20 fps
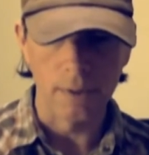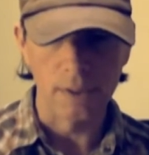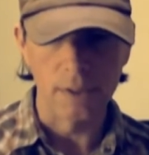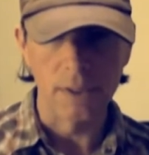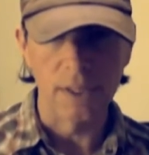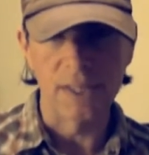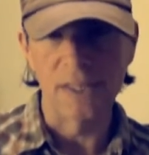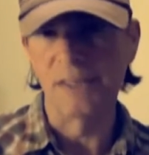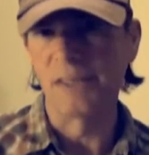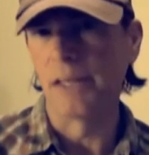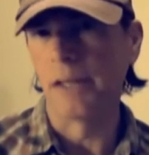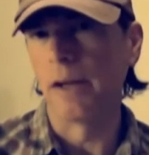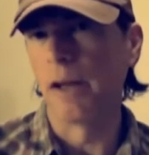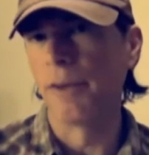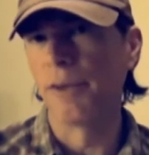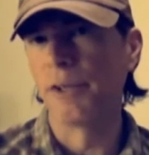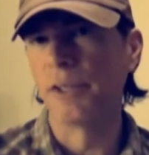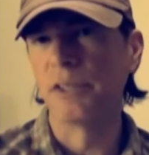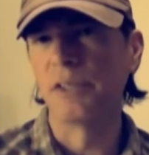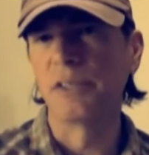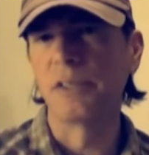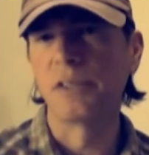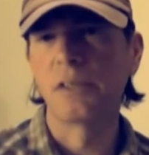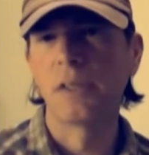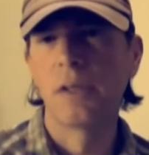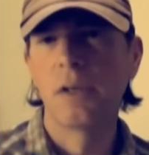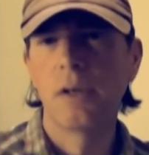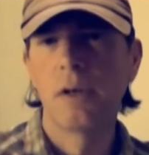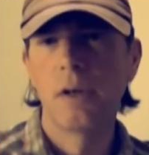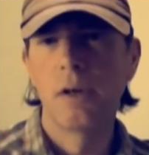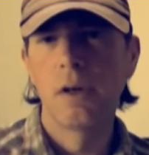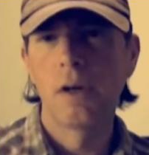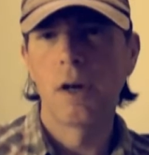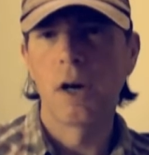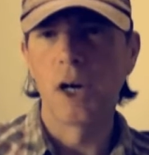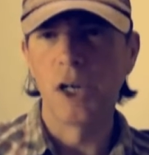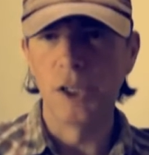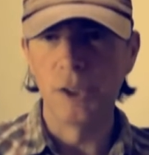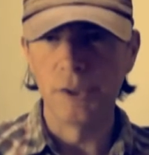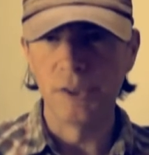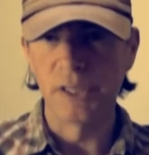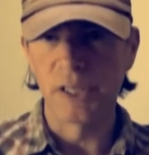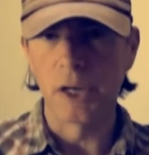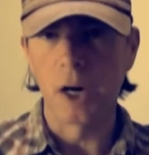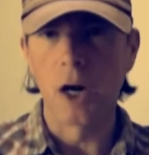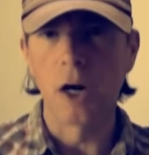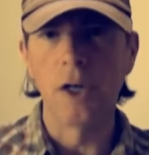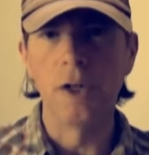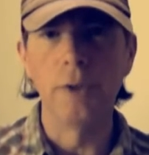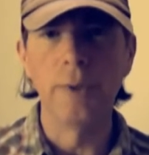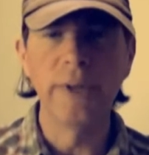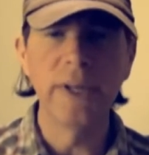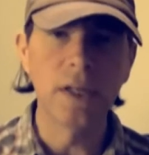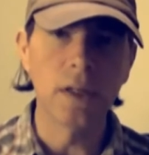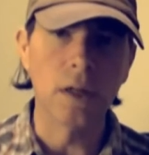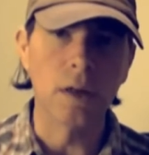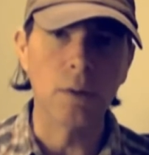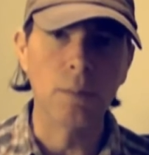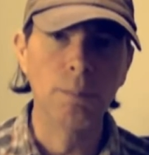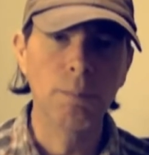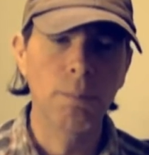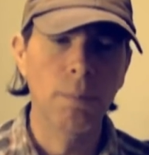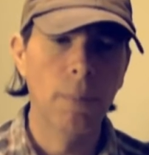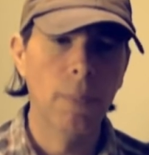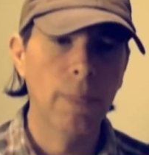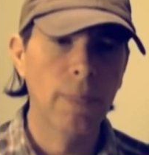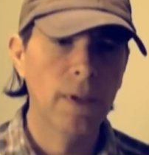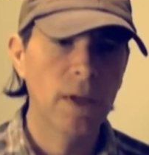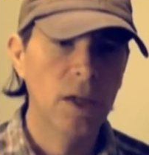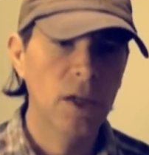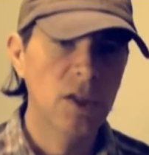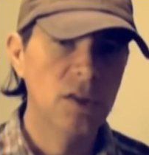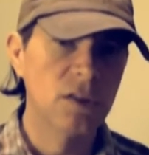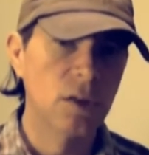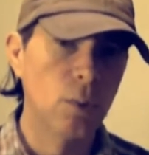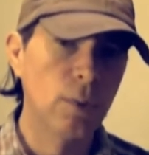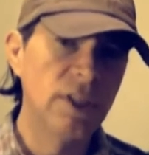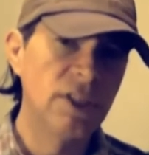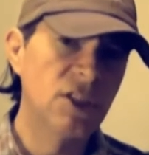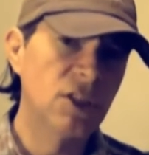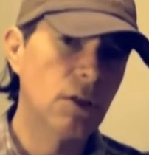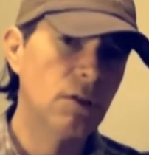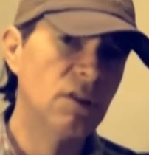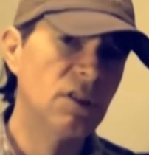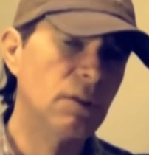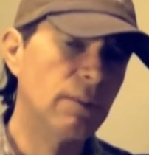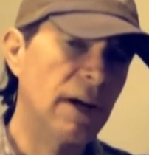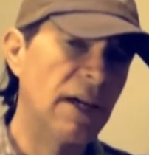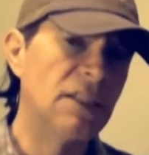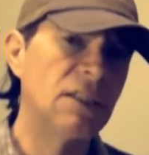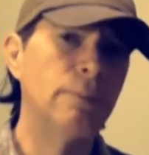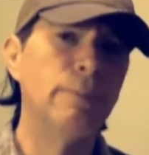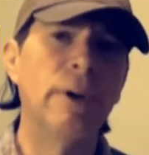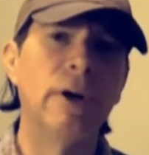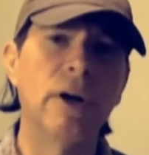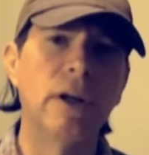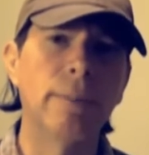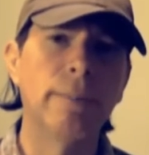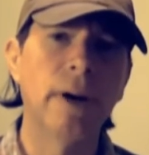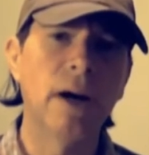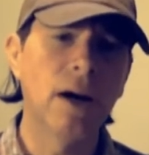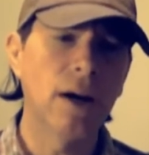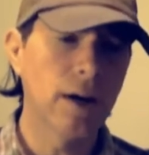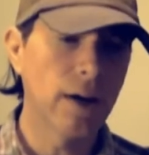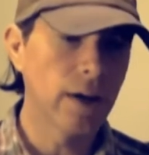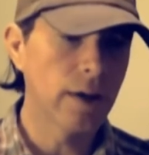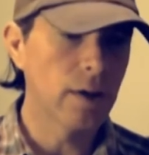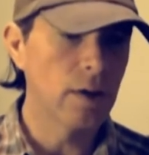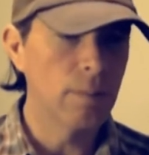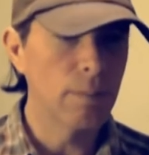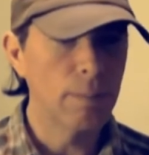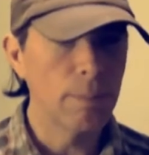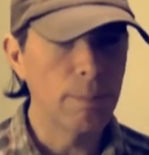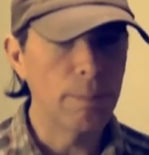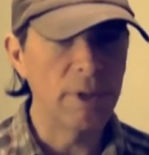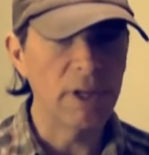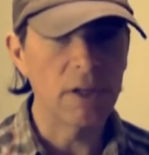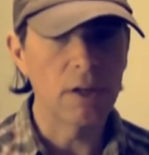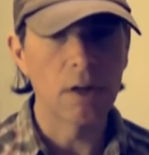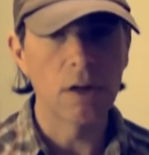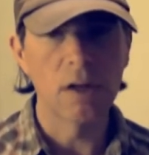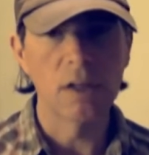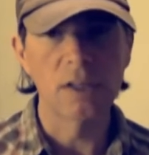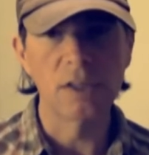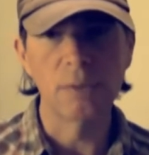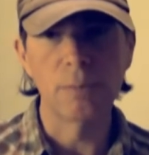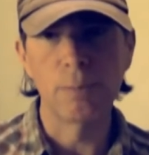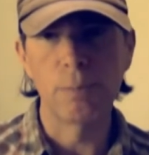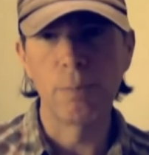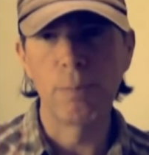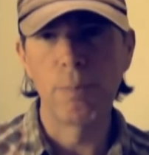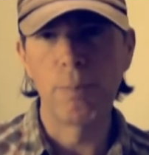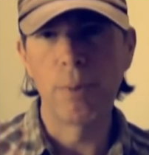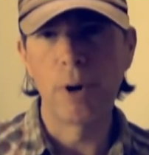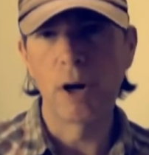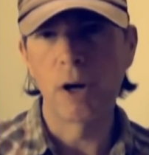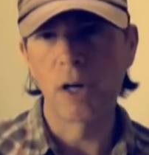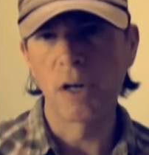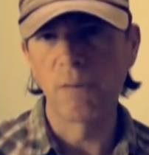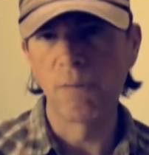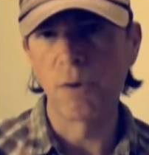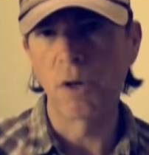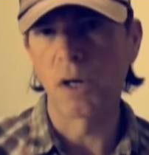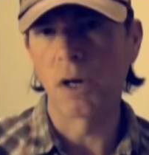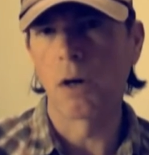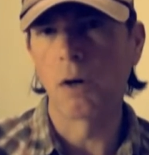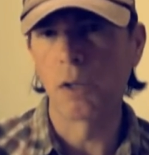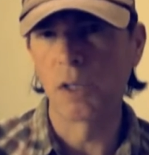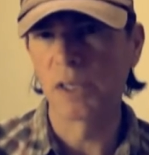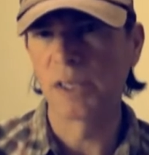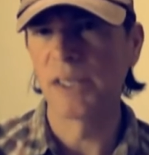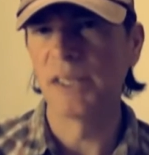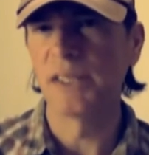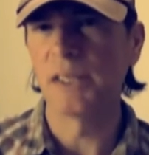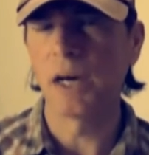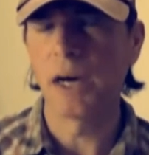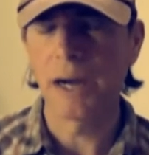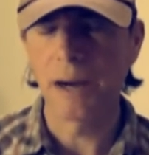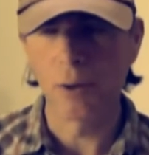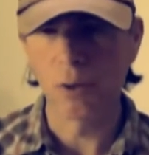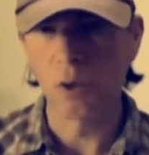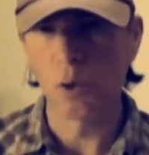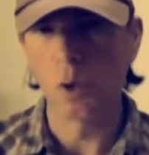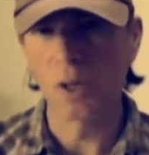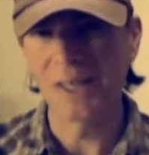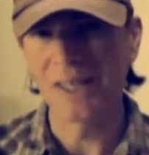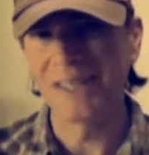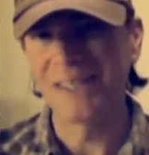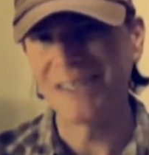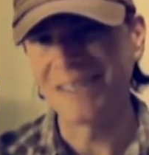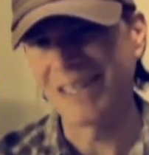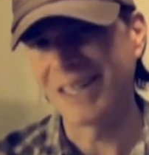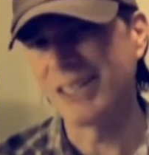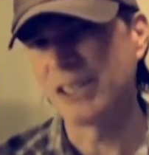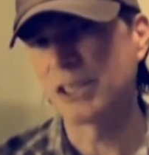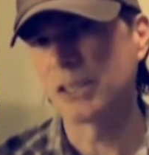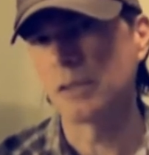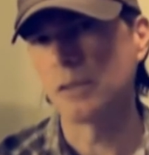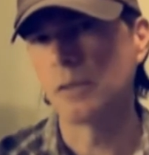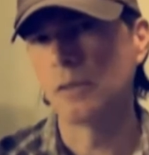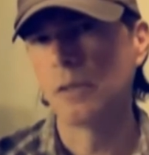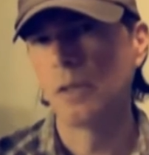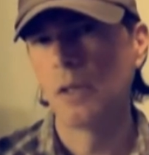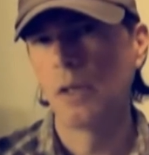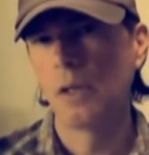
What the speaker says: Like I said, others are using Arduino. So we chose the Raspberry Pi because part of what our organization